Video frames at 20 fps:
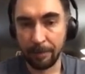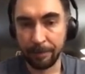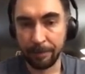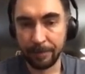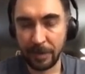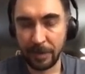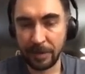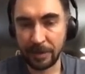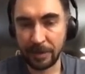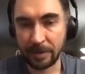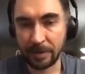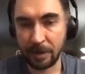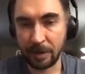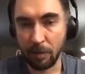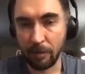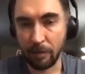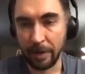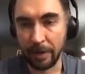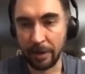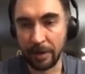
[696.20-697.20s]
This is how
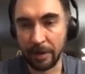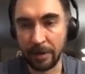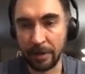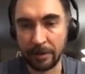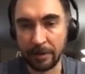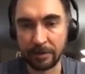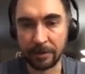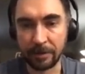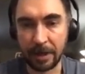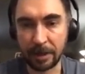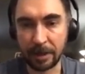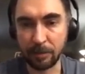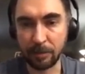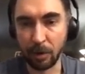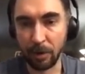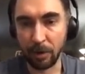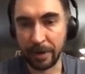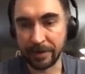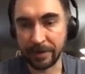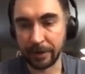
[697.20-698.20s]
they interact
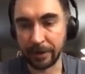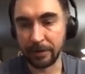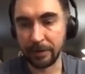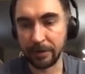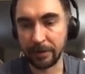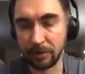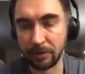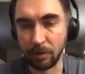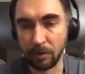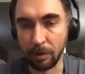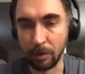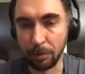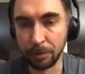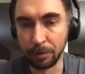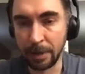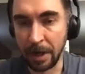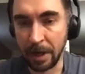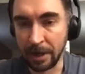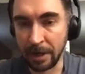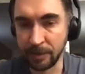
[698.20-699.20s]
more or less. I didn't draw all
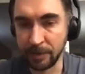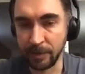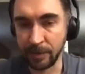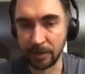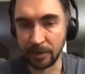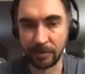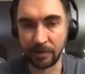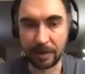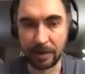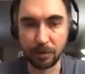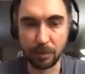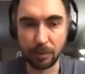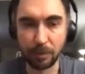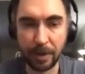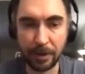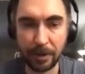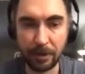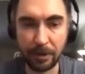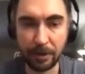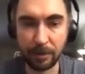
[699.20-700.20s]
the lines because there are too
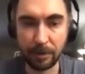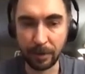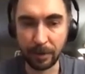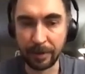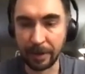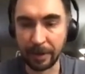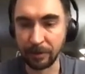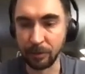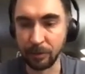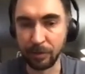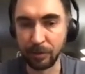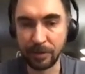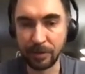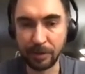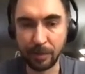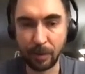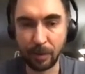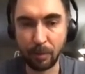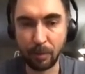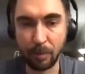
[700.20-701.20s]
many, but that's the
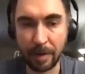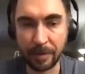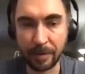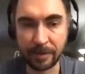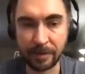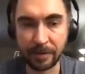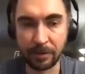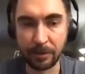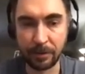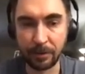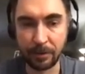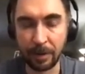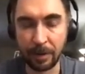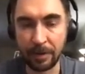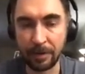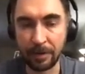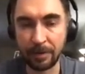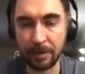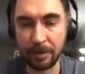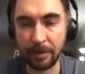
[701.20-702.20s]
principal ones. The
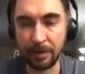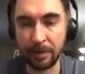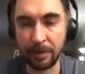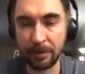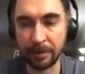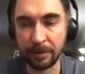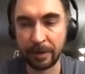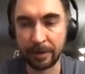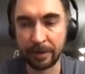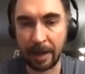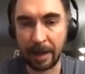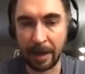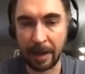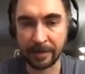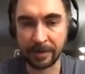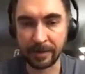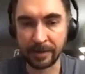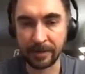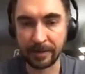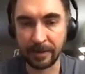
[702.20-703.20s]
internet
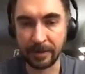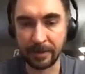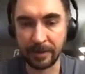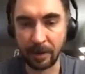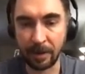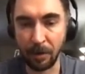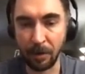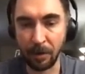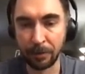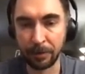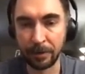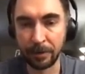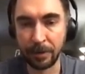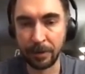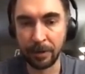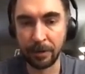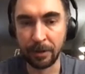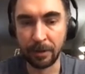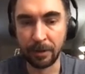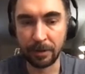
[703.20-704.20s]
access is
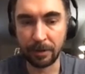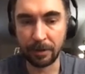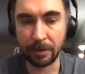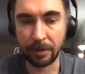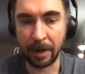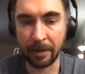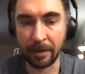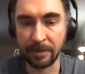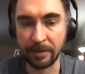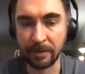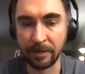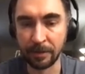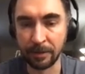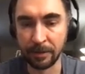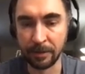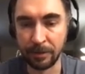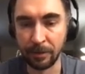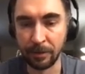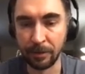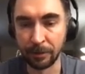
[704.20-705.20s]
only
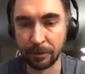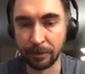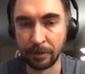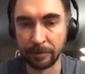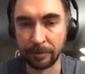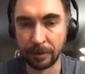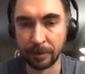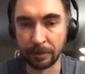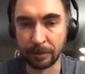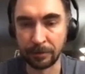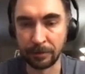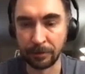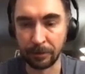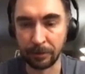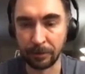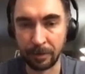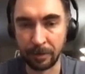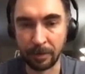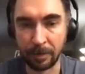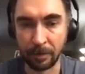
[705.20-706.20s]
ideally done over
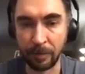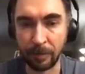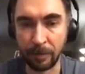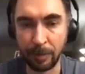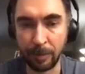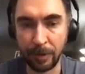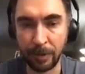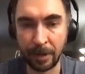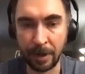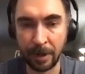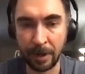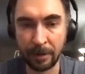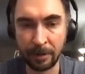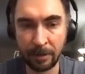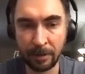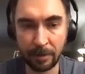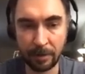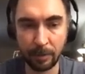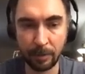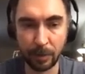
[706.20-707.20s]
Tor or VPN,
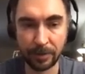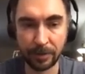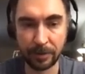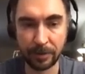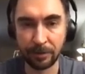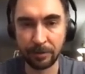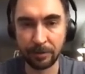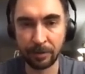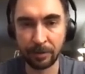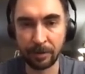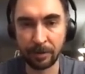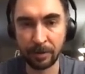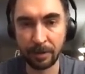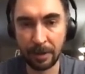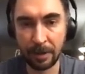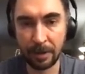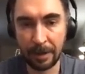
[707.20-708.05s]
mostly Tor.